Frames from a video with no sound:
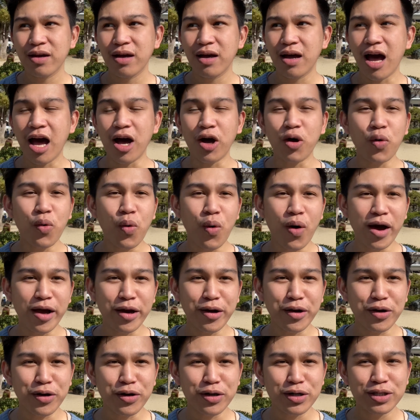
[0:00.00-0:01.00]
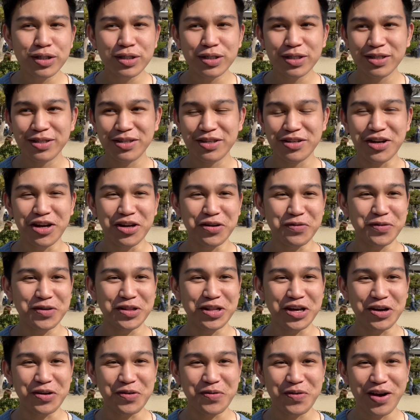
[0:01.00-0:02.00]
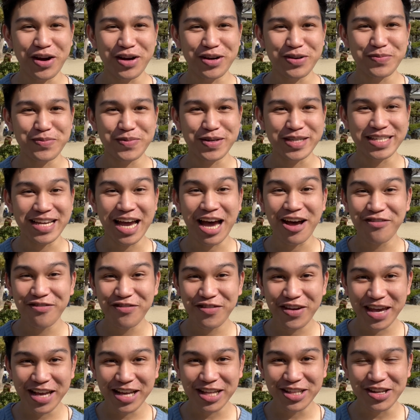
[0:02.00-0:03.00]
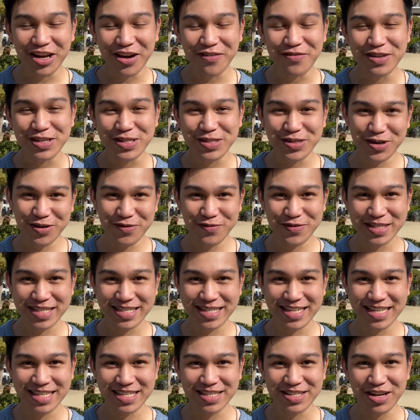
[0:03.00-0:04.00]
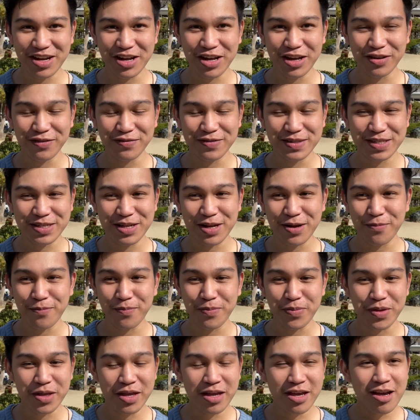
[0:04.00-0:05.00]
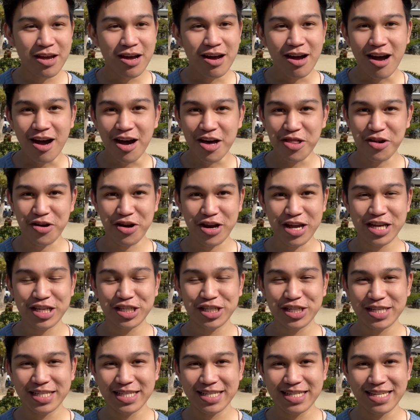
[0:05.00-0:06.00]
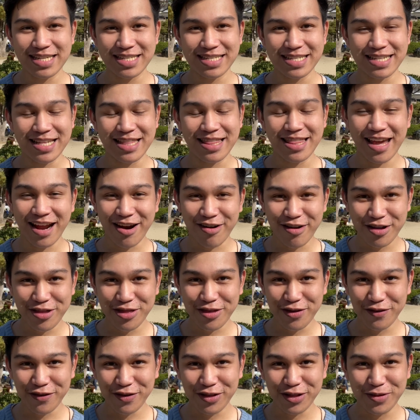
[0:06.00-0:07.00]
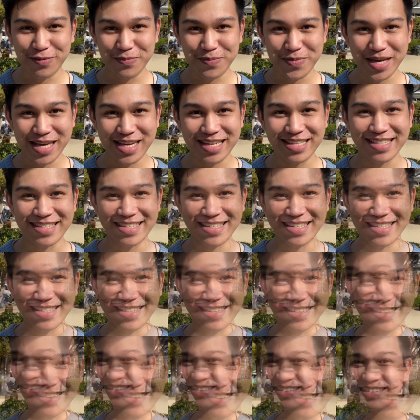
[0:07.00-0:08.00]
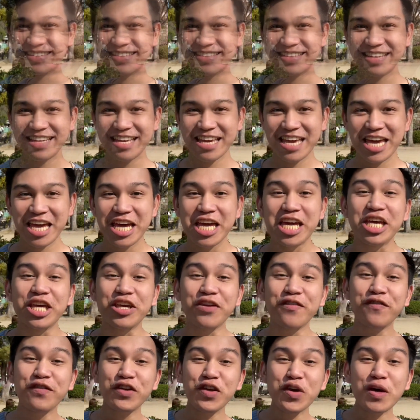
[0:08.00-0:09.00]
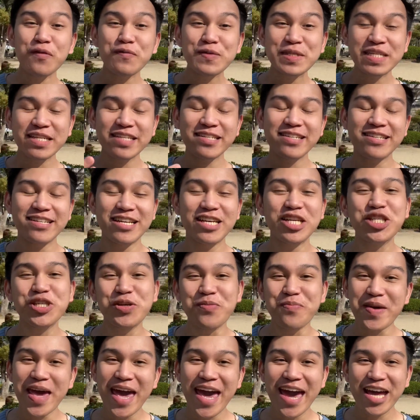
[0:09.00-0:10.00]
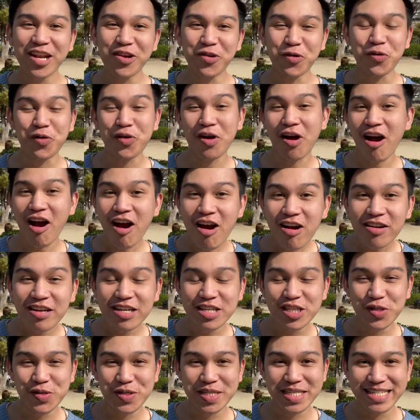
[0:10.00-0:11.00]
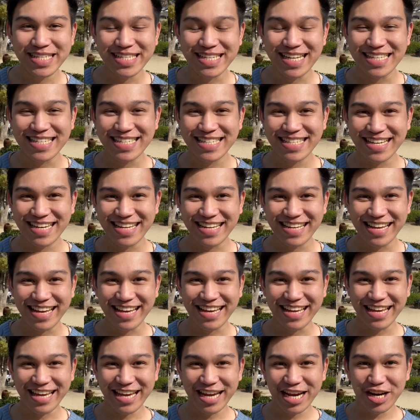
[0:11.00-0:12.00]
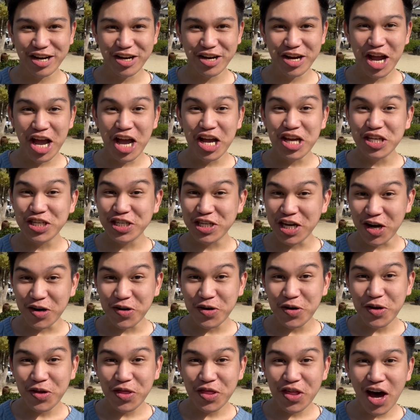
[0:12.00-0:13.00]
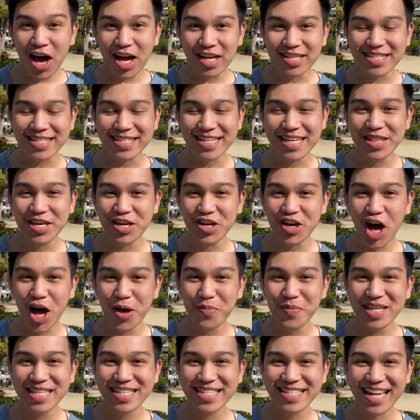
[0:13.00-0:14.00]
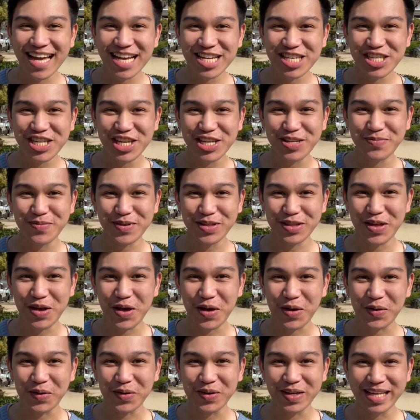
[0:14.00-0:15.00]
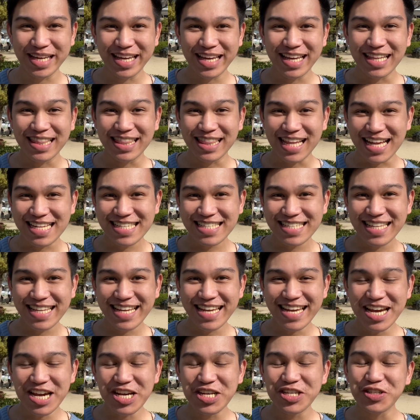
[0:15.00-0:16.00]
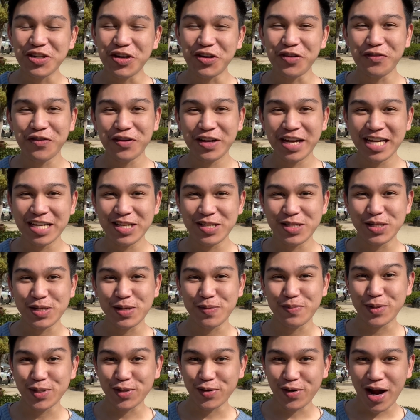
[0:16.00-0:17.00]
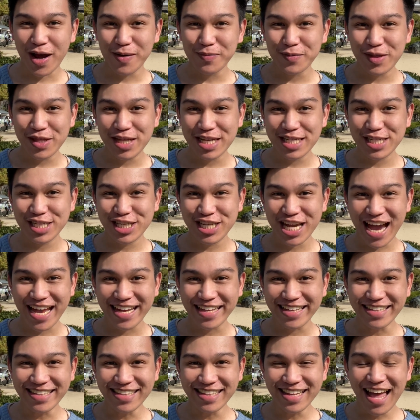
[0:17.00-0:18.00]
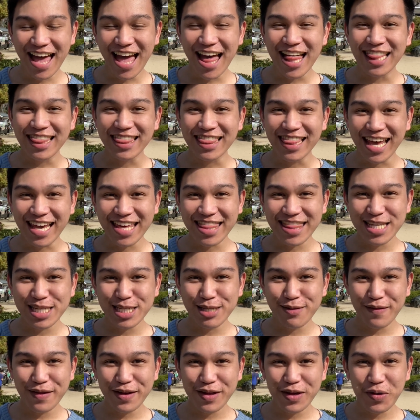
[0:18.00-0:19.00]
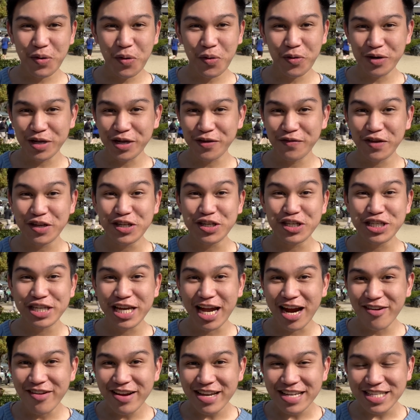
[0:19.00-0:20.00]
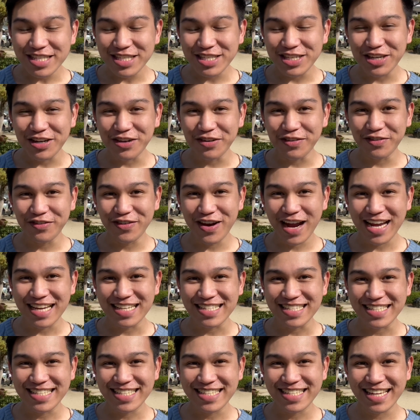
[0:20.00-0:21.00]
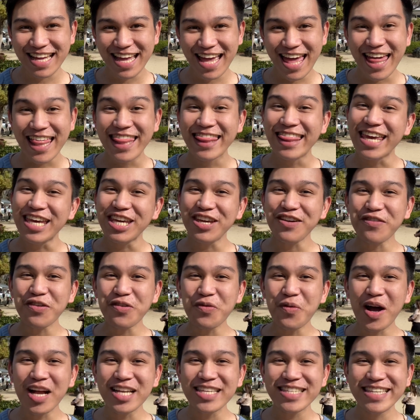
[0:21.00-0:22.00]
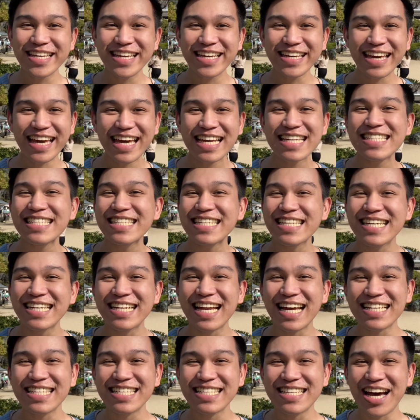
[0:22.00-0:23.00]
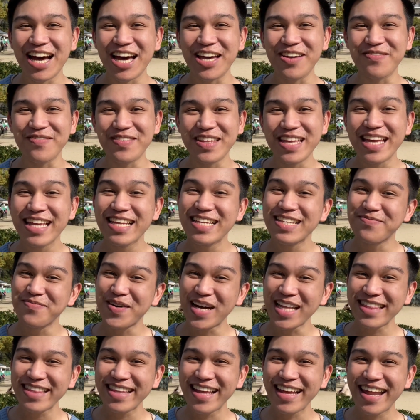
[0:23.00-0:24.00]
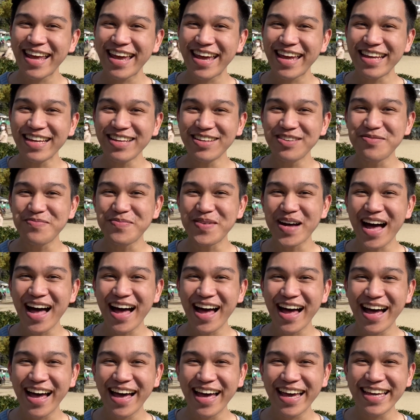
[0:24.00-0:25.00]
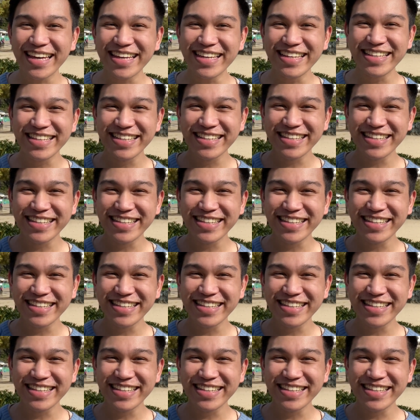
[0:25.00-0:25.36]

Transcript: acquired, not really acquired, but availed of the services of some other agencies there in the Philippines. If you have studied in Japan or are interested in studying here, share your thoughts in the comments section below. Lastly, don't forget to subscribe to this channel, like this video, or even share it to your friends. Thank you for watching. See you next time. Mata ne! Bye!